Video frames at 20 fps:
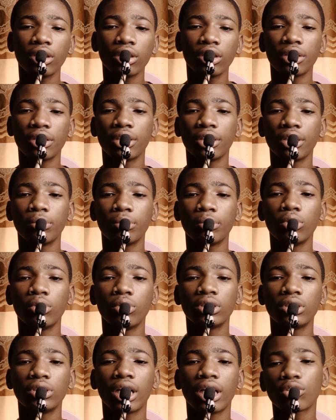earbuds
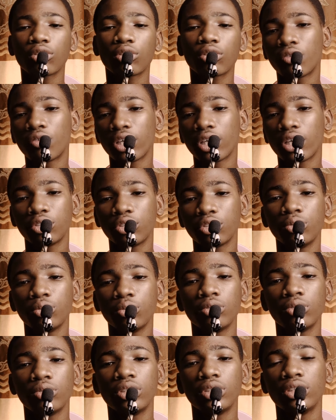that offers you
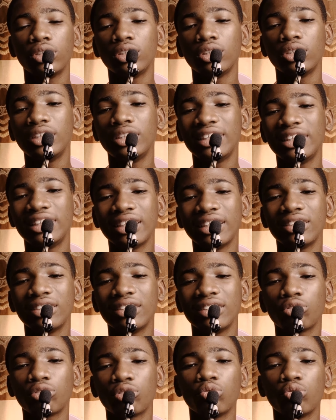decent
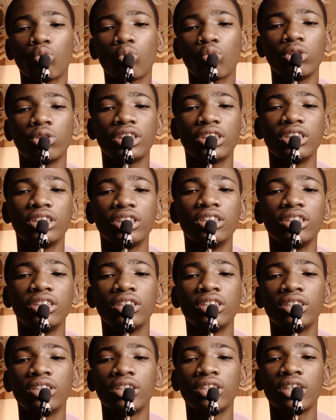audio quality
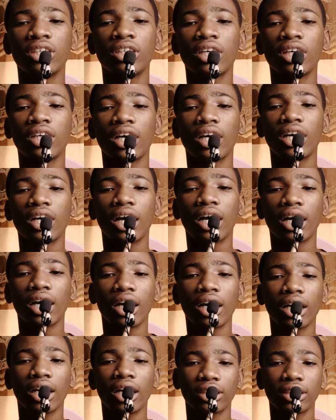
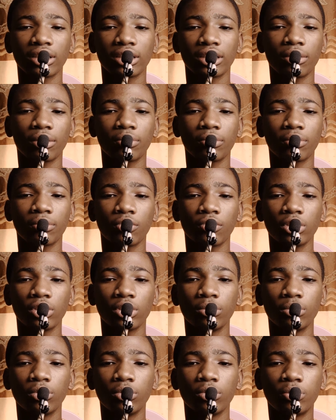at an
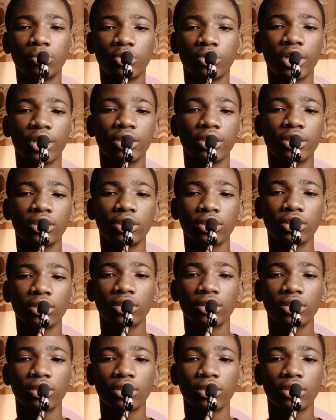affordable price.